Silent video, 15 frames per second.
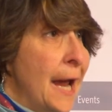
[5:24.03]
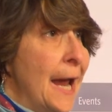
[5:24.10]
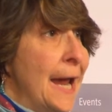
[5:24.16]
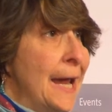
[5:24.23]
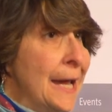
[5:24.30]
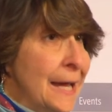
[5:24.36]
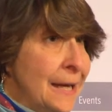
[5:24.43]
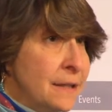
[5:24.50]

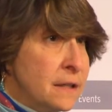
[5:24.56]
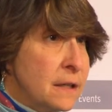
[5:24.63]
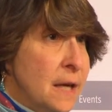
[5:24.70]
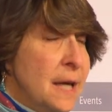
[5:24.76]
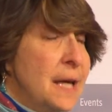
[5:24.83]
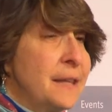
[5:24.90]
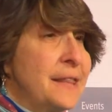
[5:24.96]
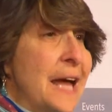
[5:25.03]
and
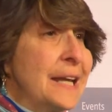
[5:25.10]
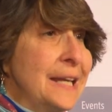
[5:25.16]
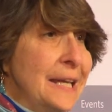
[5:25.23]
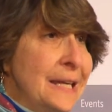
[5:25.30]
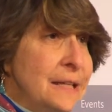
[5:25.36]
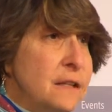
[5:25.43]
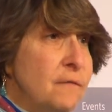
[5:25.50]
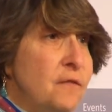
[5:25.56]
that
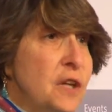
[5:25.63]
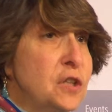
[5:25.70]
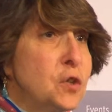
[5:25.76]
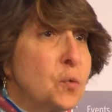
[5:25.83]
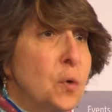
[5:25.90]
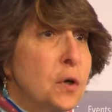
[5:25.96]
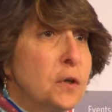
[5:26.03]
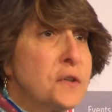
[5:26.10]

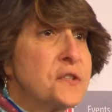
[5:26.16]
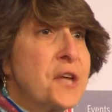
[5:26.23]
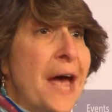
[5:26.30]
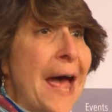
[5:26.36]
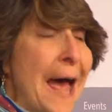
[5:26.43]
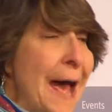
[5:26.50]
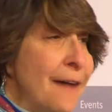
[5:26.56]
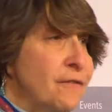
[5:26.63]
individuals
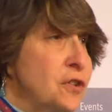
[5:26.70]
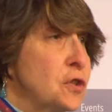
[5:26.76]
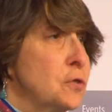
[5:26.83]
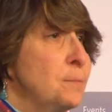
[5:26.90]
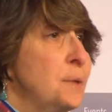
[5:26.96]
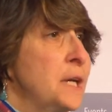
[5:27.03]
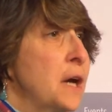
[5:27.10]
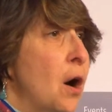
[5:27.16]
have to
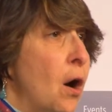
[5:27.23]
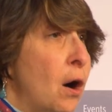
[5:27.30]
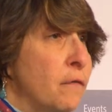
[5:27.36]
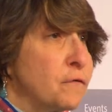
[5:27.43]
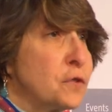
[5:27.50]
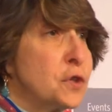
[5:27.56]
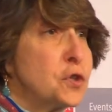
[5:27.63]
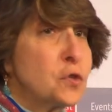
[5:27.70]
be
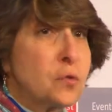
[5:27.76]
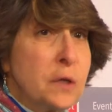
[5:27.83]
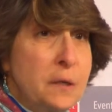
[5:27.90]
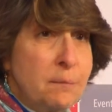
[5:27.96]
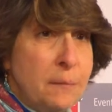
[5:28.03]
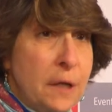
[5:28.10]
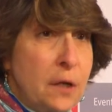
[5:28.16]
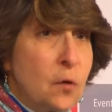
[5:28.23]
offered
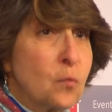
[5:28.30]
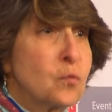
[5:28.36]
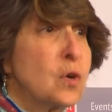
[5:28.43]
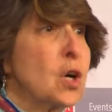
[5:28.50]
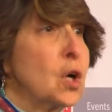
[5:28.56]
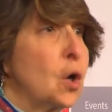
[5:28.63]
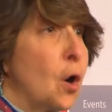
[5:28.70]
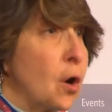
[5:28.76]
treatment
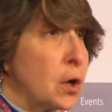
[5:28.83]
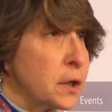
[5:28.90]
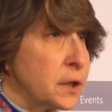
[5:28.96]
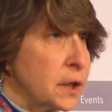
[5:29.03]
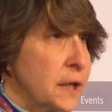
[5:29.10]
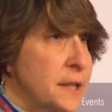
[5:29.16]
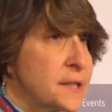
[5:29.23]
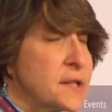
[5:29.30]

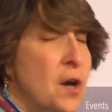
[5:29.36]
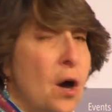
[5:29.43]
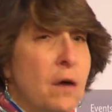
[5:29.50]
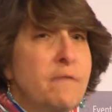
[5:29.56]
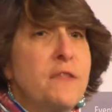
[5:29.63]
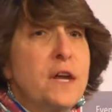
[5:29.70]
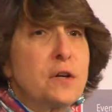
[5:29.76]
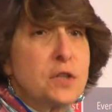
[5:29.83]
regardless
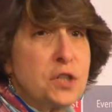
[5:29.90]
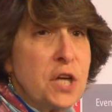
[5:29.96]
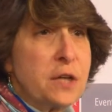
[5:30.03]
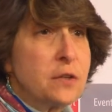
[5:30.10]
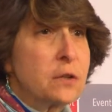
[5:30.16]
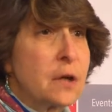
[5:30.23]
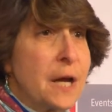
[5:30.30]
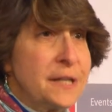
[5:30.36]
of their
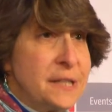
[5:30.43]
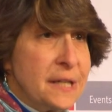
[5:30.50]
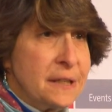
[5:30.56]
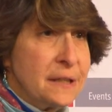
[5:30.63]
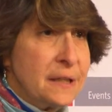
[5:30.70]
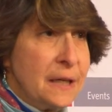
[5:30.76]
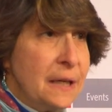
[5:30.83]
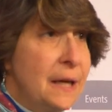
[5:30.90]
gender
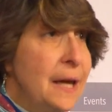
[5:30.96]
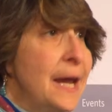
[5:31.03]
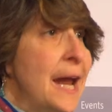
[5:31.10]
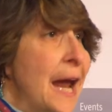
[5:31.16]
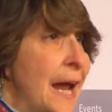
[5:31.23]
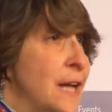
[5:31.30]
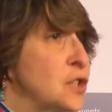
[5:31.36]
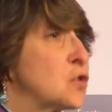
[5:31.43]
identity
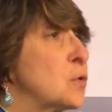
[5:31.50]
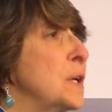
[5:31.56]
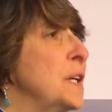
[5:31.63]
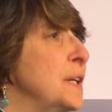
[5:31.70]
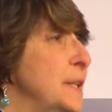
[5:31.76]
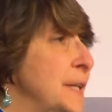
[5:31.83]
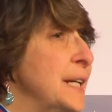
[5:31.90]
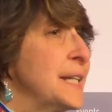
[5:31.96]
and
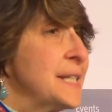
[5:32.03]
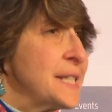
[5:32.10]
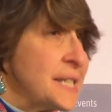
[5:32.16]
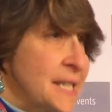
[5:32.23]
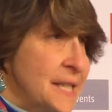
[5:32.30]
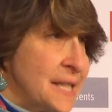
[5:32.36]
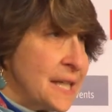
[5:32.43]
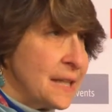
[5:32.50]
treated
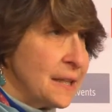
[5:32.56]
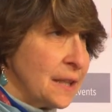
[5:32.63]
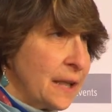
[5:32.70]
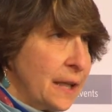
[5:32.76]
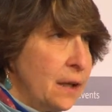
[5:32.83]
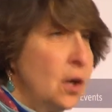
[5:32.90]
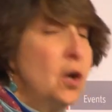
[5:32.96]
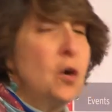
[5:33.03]

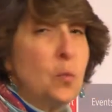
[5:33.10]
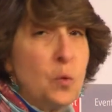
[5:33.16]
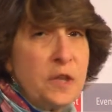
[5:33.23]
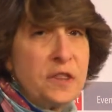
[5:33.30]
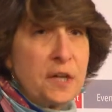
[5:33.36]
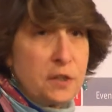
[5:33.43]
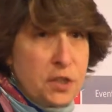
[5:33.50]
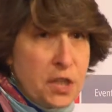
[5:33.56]
consistently
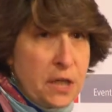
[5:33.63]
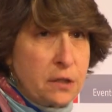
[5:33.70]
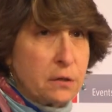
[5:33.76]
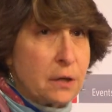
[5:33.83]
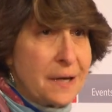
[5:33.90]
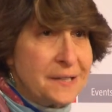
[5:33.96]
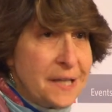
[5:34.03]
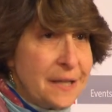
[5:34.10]
with their
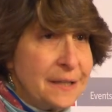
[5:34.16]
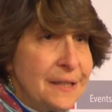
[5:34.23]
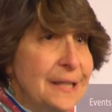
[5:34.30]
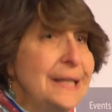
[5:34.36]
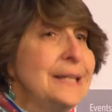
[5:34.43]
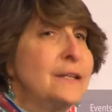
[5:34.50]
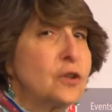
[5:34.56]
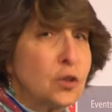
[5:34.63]
gender identity,
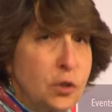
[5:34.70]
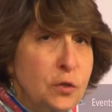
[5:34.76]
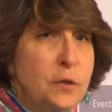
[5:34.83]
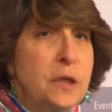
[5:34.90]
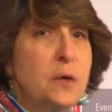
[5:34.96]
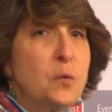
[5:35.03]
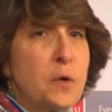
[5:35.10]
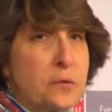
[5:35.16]

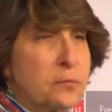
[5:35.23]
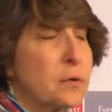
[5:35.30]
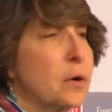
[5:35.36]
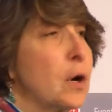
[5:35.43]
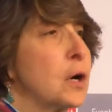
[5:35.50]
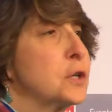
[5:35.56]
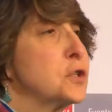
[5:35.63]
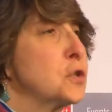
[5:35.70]
including with
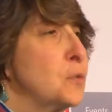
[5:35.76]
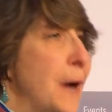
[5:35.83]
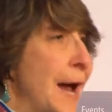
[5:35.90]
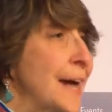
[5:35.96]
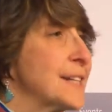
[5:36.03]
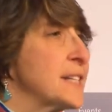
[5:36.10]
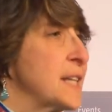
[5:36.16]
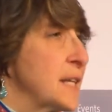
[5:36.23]
regard to
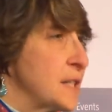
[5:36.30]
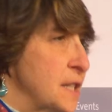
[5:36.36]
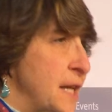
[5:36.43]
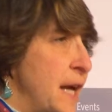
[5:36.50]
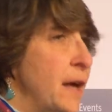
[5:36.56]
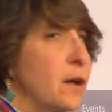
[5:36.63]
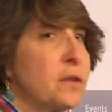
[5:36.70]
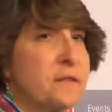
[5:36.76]
access
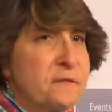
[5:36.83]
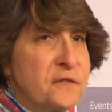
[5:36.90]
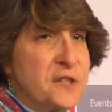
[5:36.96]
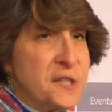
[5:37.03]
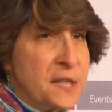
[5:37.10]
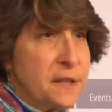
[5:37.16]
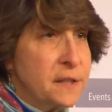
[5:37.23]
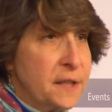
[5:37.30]
to health
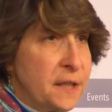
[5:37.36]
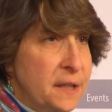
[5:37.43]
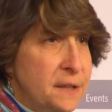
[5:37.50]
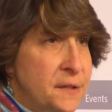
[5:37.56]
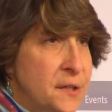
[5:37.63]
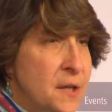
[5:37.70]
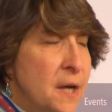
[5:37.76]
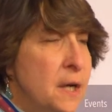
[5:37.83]

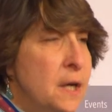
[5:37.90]
facilities.